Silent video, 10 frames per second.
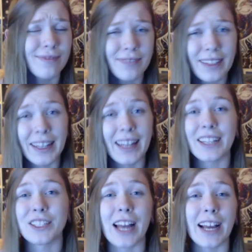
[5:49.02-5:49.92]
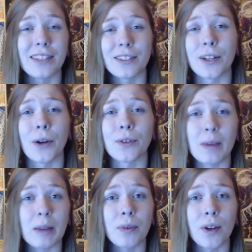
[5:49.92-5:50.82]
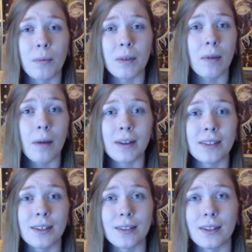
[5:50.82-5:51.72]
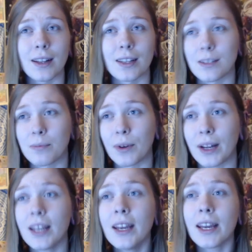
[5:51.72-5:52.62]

feel any jackets or coats being put on me by my sister at this point.